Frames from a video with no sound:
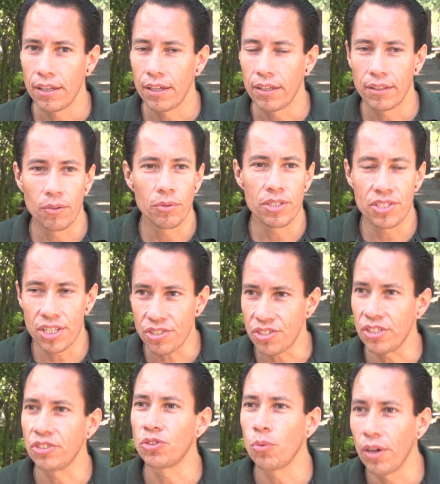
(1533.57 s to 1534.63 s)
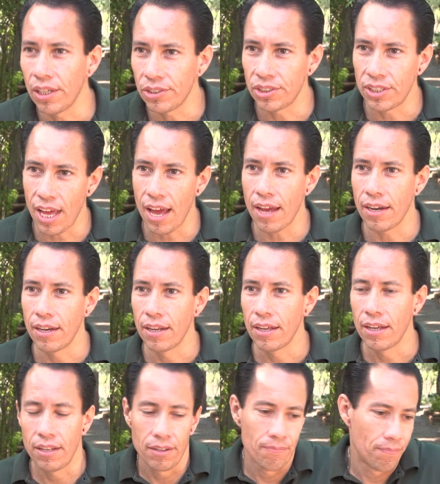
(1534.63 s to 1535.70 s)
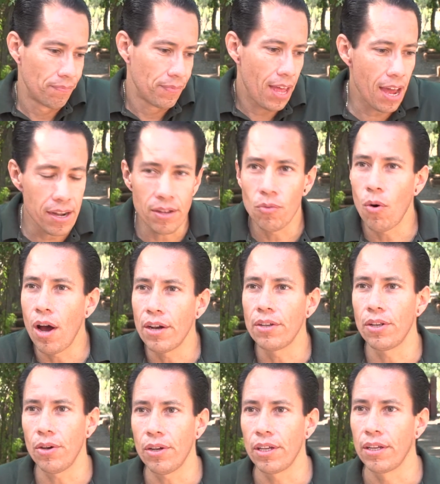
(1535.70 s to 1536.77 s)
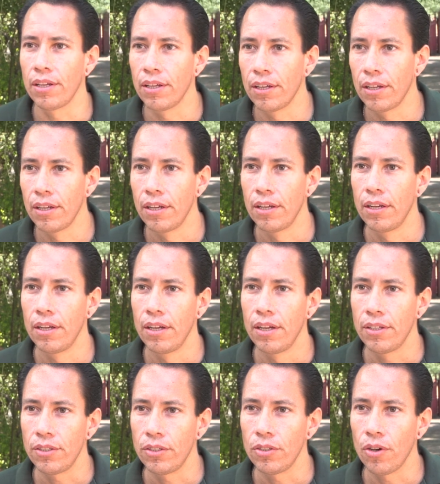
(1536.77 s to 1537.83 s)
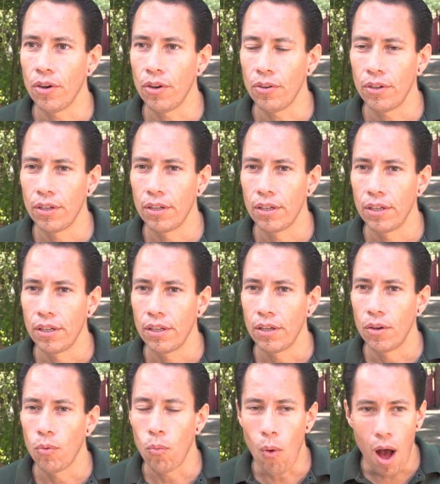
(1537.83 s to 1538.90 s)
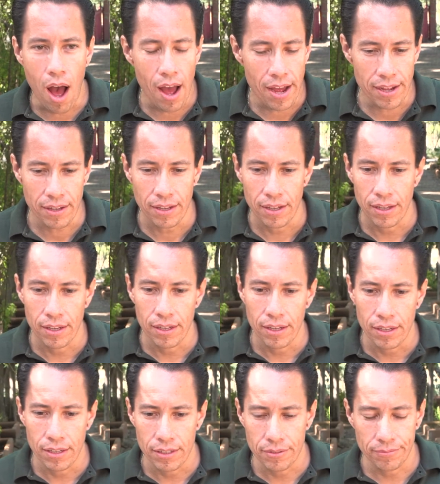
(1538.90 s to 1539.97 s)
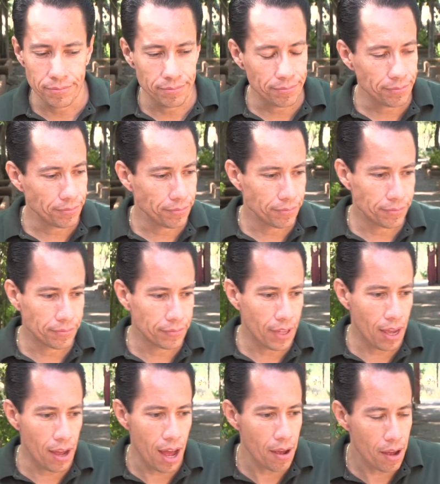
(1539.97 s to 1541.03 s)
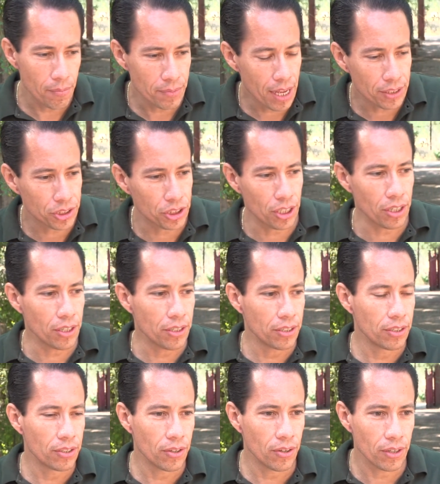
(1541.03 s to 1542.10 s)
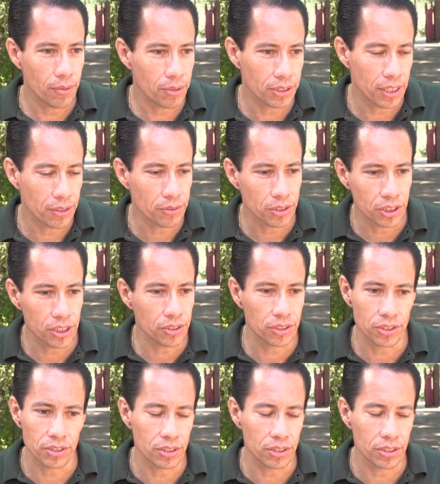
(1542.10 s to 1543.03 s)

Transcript: The resistance was that I didn't want to do it, you know. Why? I'm not sure, you know. It was just